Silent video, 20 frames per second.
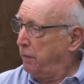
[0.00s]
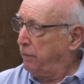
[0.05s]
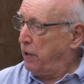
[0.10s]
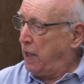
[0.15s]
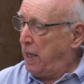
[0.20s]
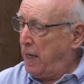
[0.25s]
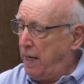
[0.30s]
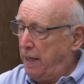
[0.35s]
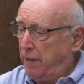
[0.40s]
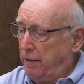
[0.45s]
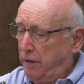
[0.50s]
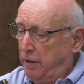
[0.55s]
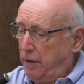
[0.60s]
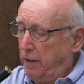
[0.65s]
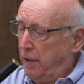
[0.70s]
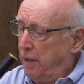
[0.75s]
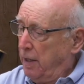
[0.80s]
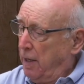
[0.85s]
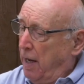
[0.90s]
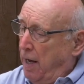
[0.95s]
of the hand.
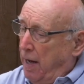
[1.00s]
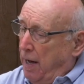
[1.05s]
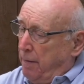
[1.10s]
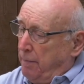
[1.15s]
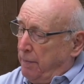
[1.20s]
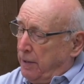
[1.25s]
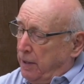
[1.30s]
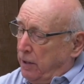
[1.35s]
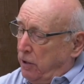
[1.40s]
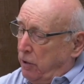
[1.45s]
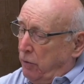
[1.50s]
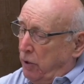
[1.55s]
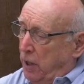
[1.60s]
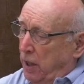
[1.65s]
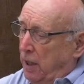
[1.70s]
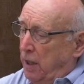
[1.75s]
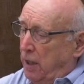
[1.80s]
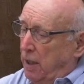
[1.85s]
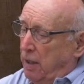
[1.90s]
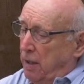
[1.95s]
I'm into
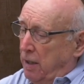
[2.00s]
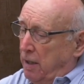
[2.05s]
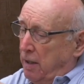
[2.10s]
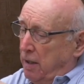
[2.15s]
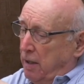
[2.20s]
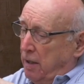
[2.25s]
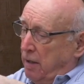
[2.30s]
here.